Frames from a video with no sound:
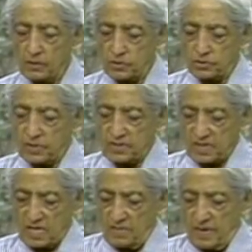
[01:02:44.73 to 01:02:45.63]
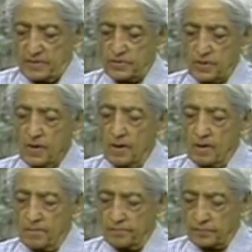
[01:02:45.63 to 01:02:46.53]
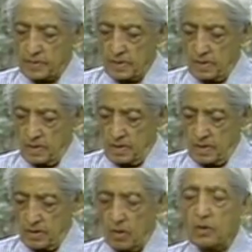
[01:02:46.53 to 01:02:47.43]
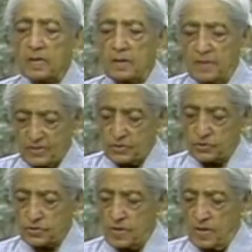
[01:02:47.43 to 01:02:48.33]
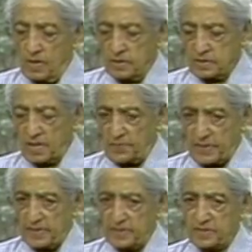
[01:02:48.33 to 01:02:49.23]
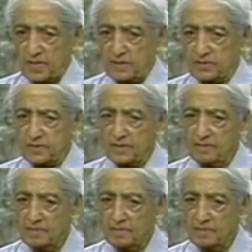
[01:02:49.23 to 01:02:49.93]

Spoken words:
So this image or images separates us.